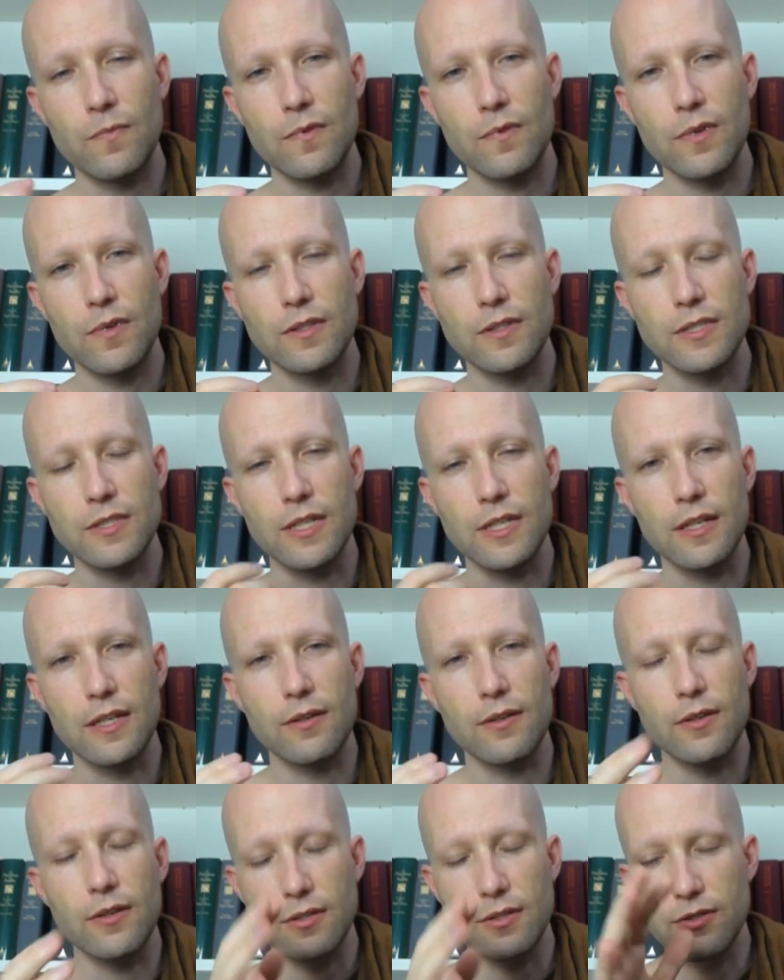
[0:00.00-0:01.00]

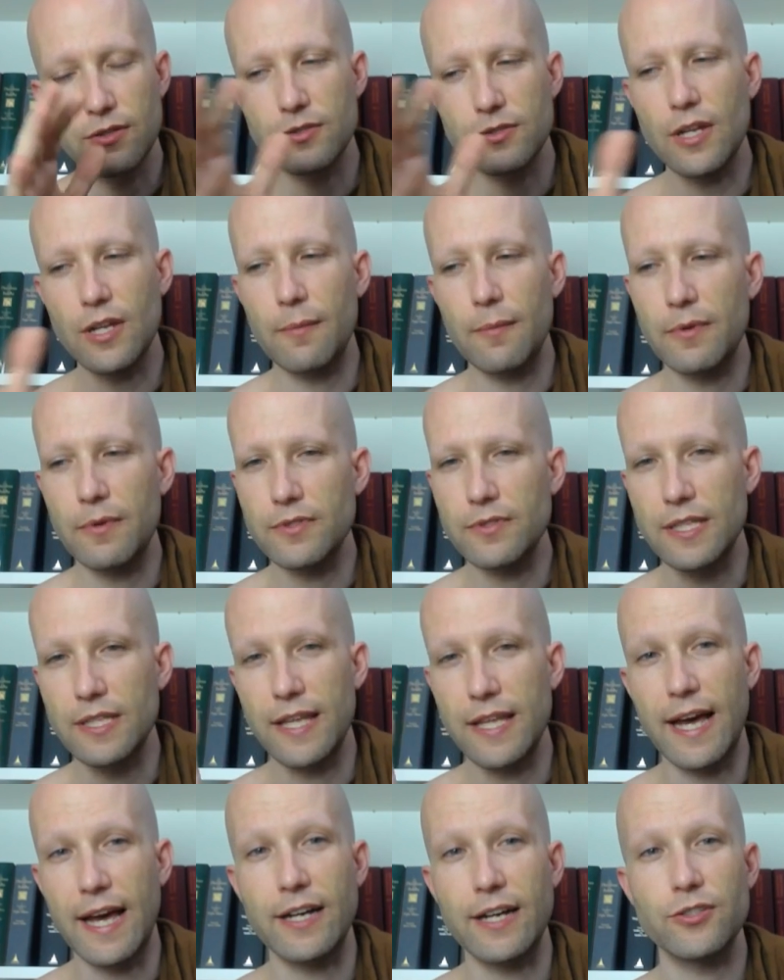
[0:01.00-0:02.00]
because you stop using the
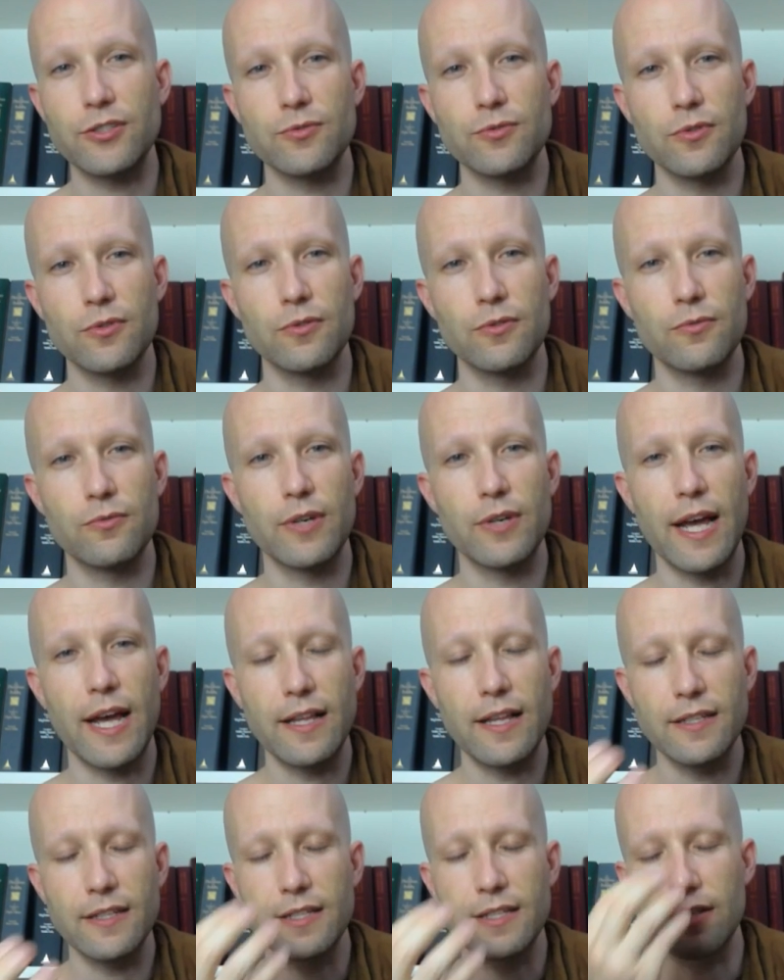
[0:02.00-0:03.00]
actual
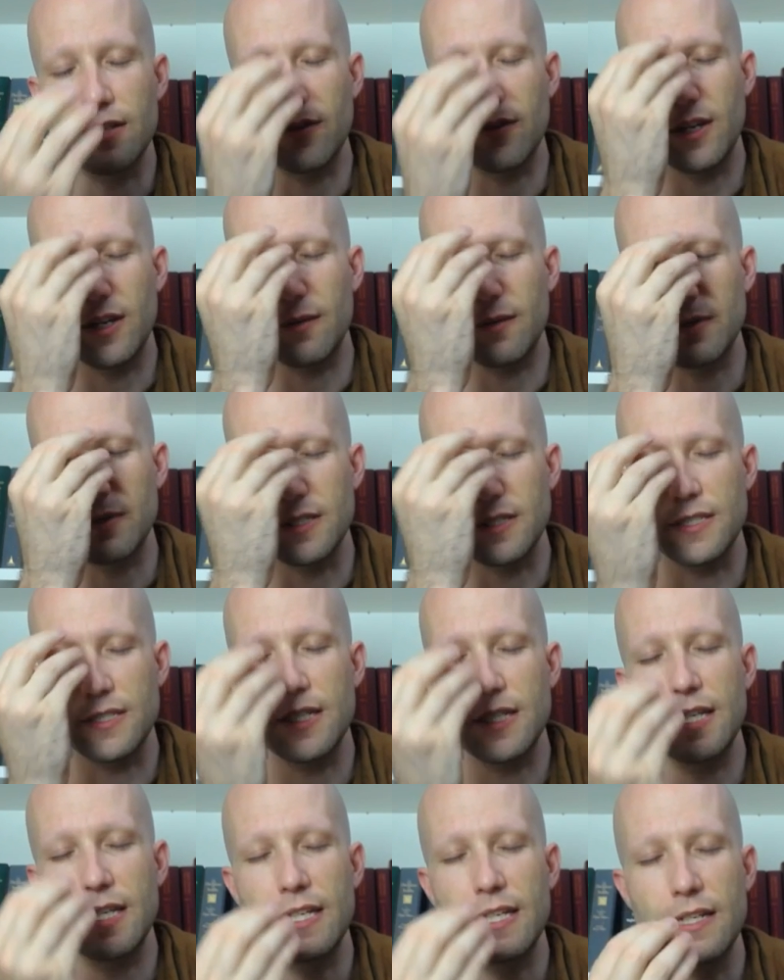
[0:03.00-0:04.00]
reality and you end up just seeing
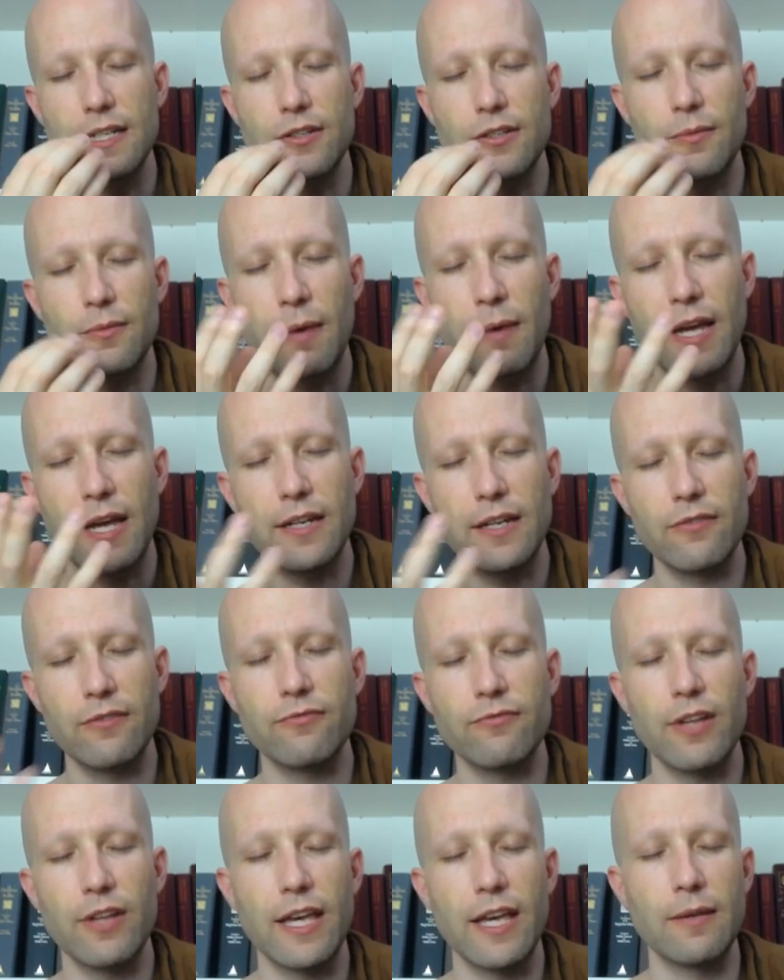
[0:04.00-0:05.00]
it in your mind, a
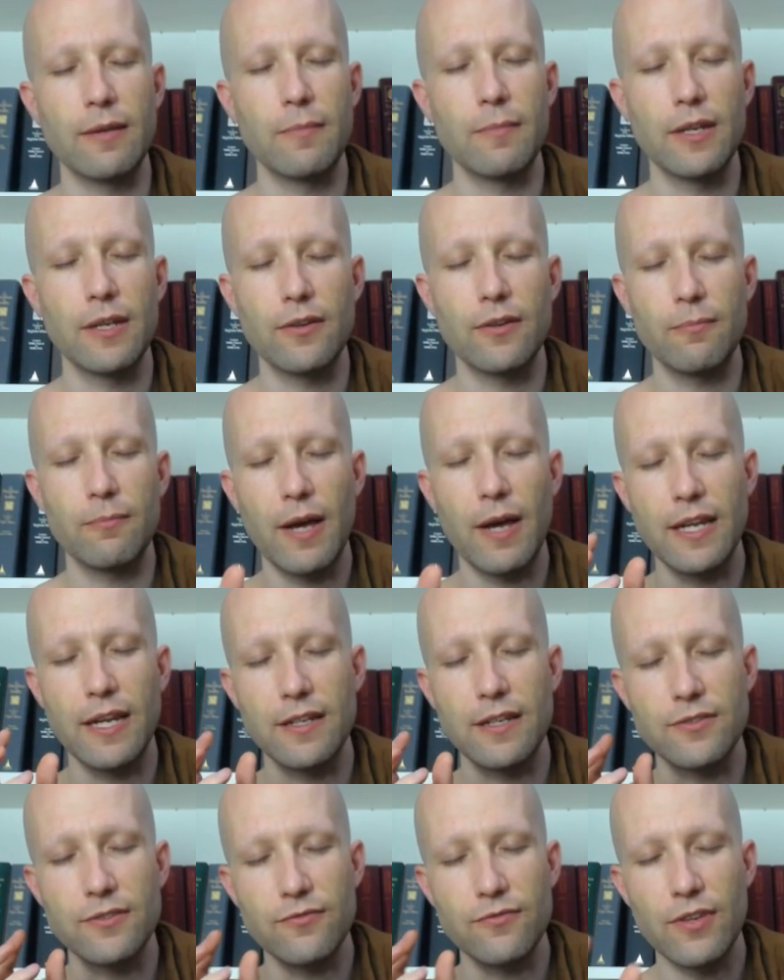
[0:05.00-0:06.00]
flame, and your mind is
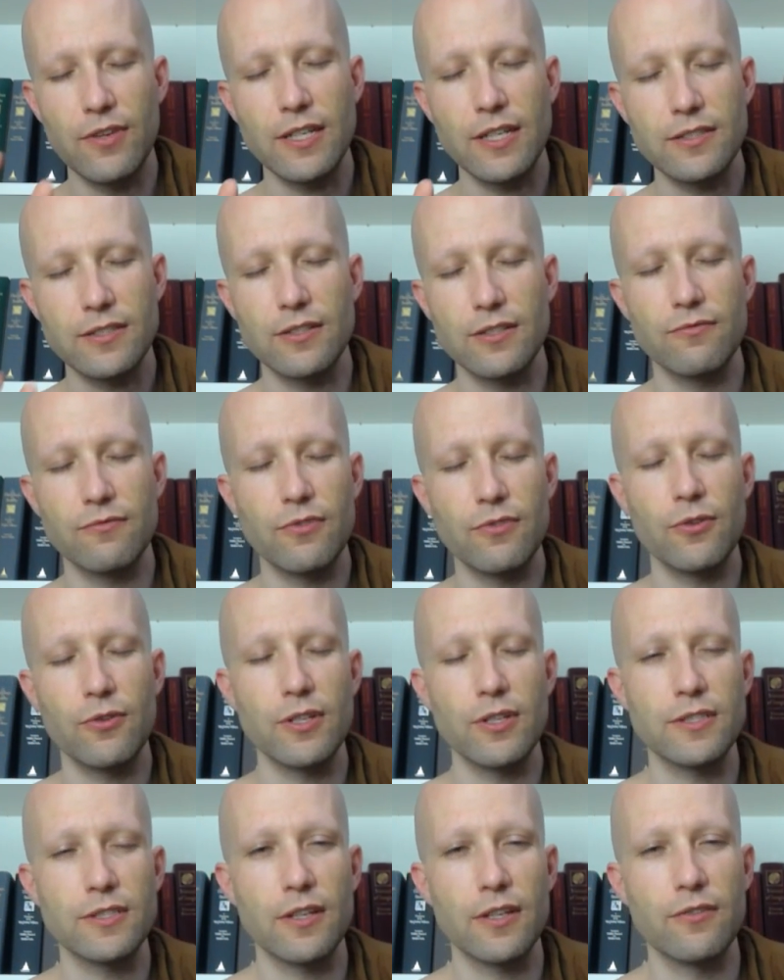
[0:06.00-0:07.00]
fixed and focused
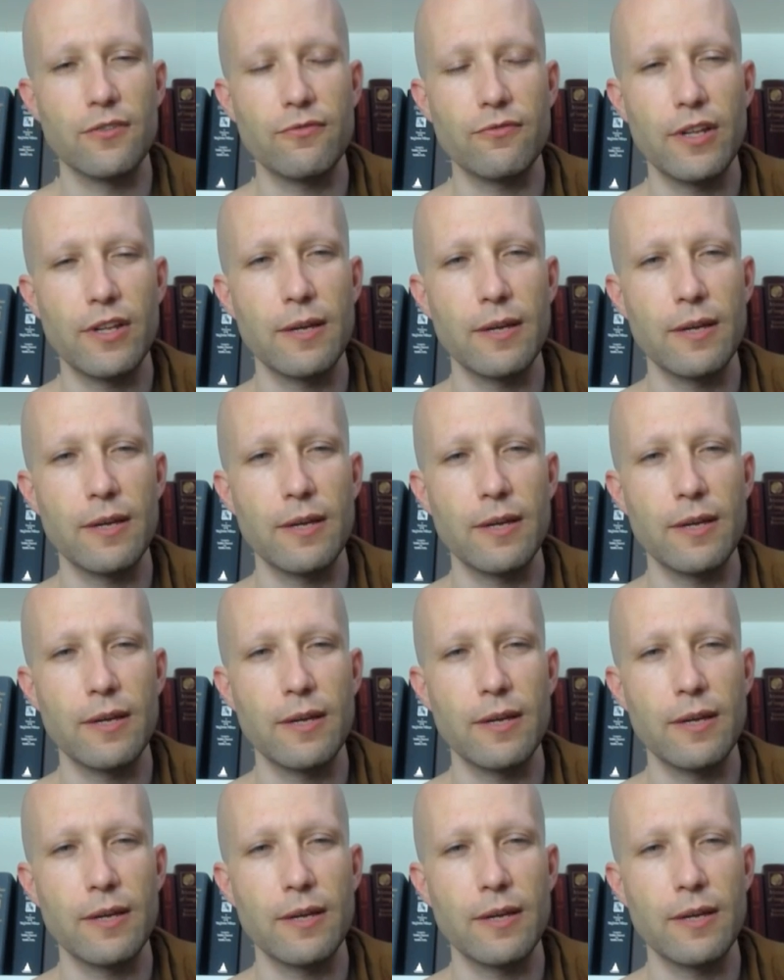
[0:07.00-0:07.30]
on the flame.